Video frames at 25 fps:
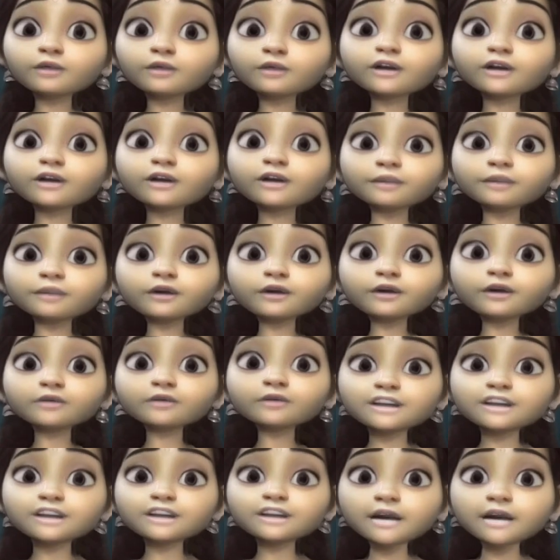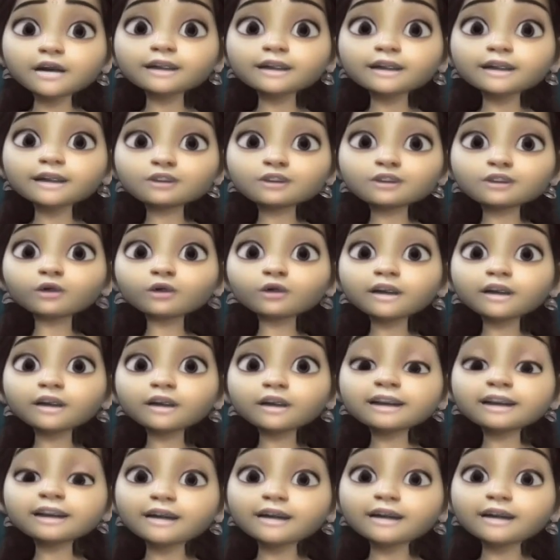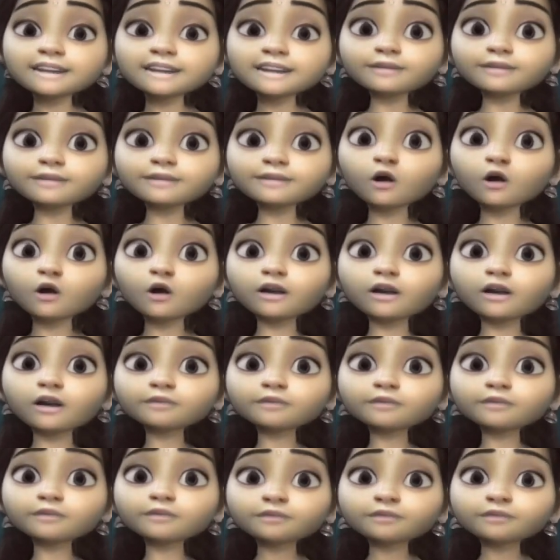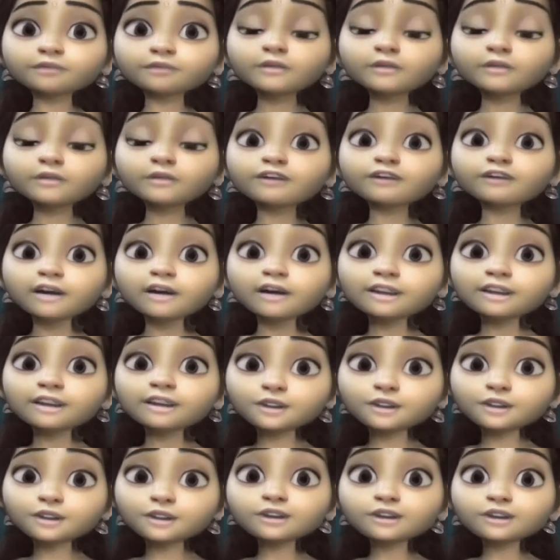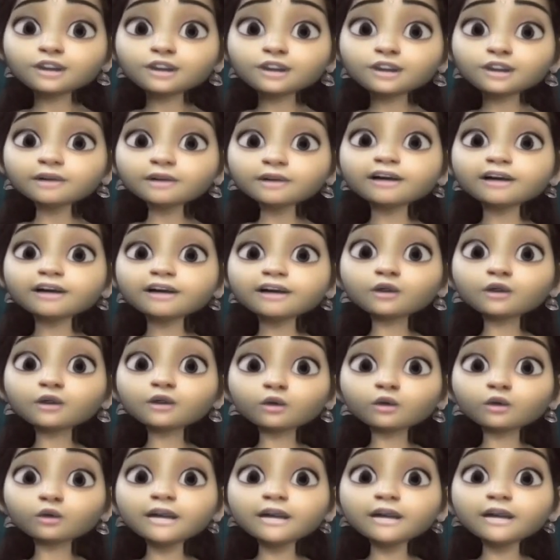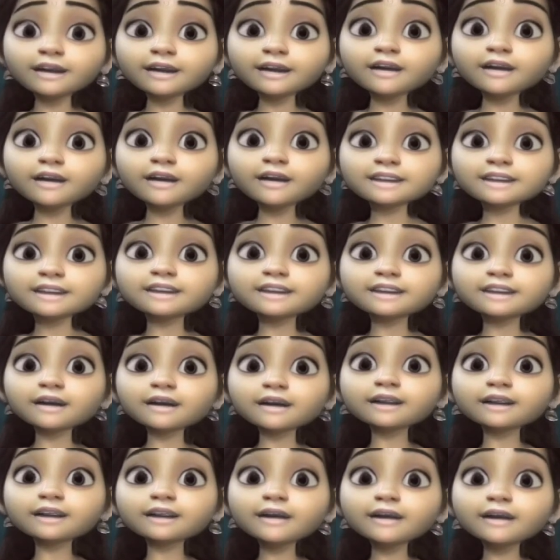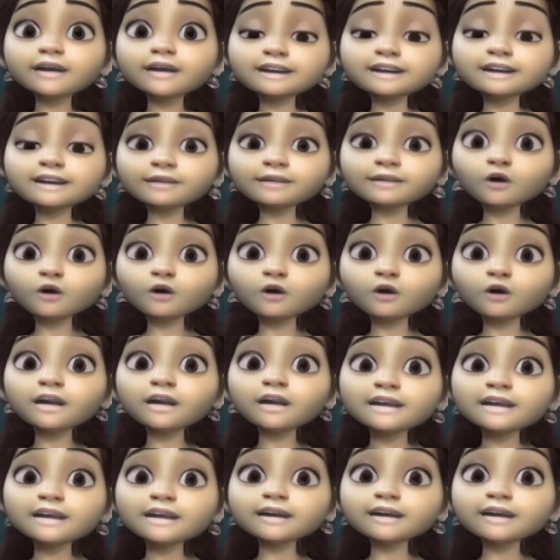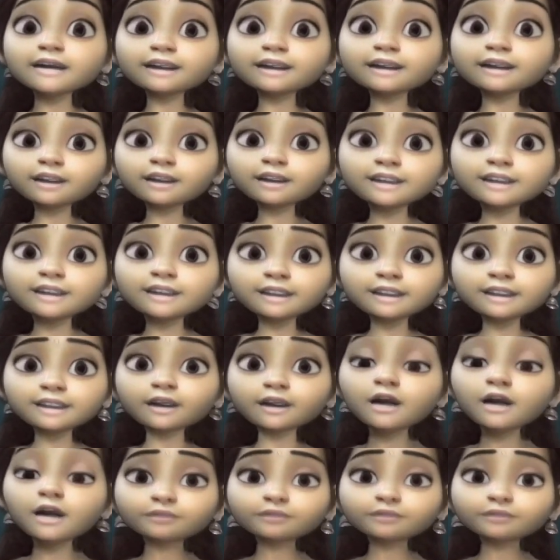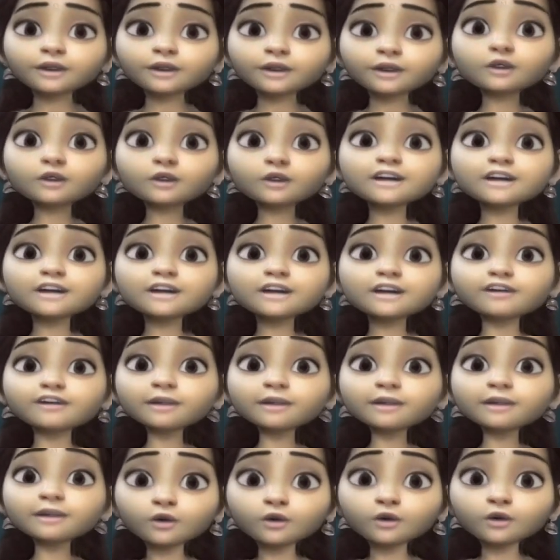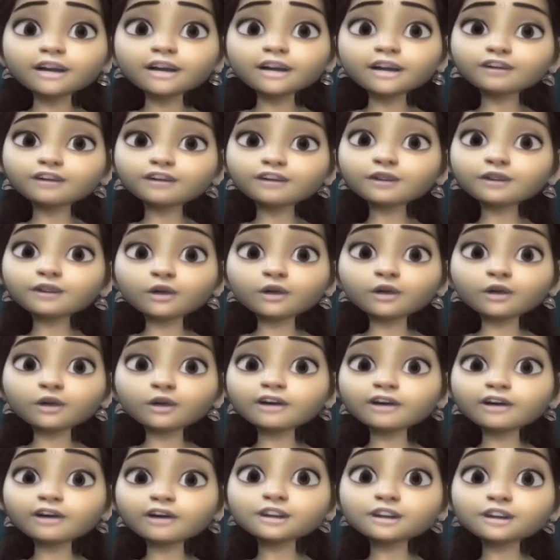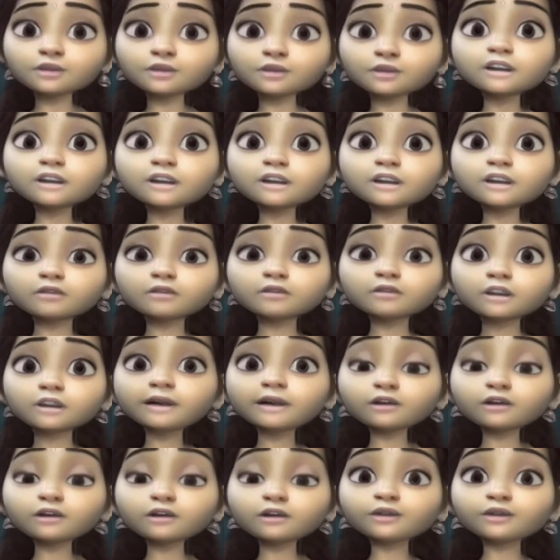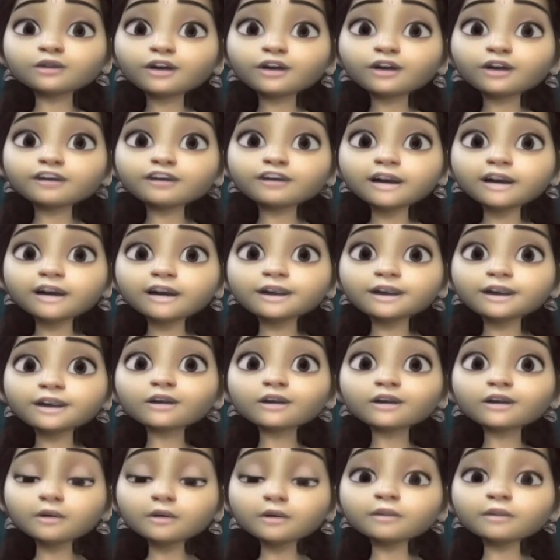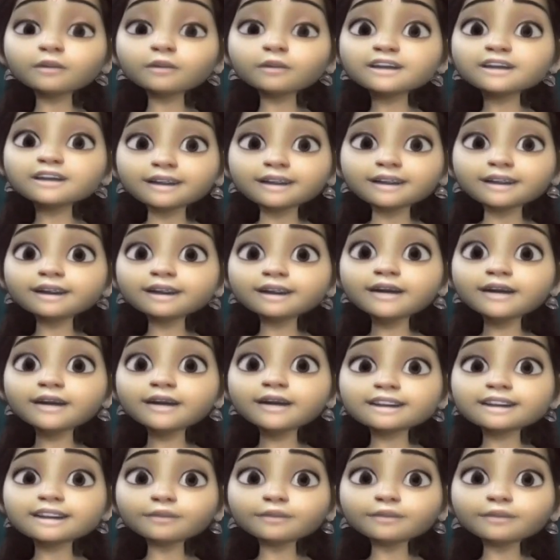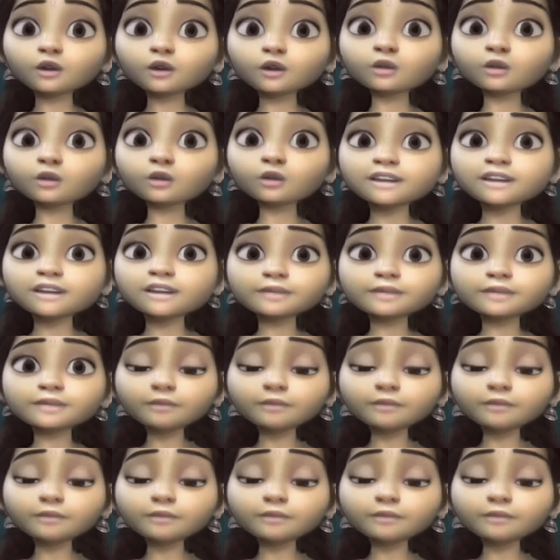to report your GRE score in the exam hall. Wear shoes to prevent cold air as the GRE exam hall has air conditioning. You may shiver more if you don't wear shoes. Don't forget to remember GRE exam codes.